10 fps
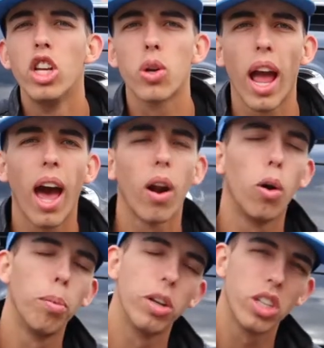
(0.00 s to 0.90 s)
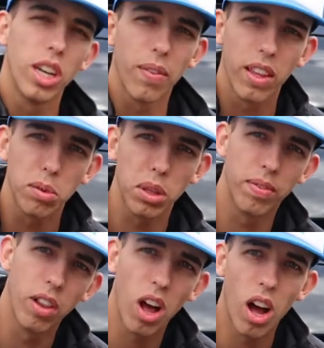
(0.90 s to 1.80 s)
try out a whole bunch of different things with the
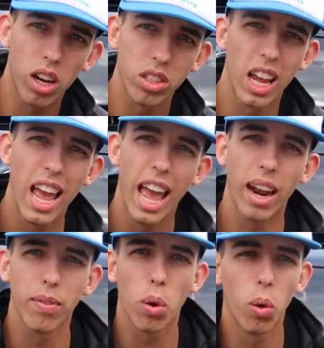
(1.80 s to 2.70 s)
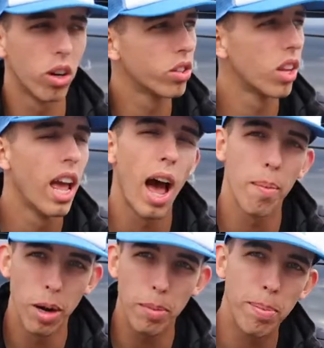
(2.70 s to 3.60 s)
vlogs, and of course,
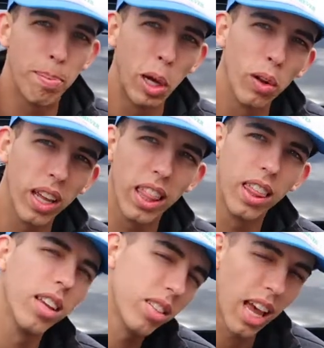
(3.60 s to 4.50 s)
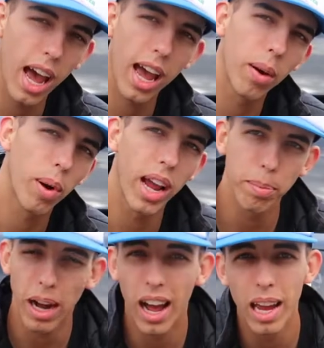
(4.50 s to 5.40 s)
I'm gonna be building this guy
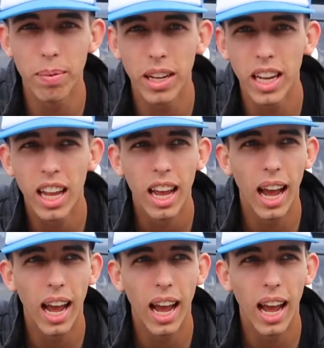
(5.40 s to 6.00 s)
right behind me.